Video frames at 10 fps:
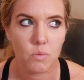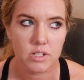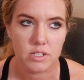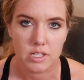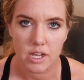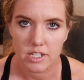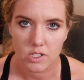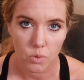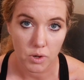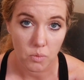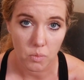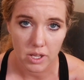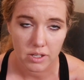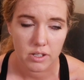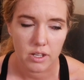one, science
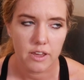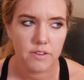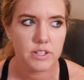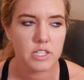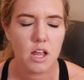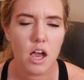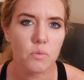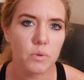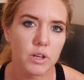101. If it's not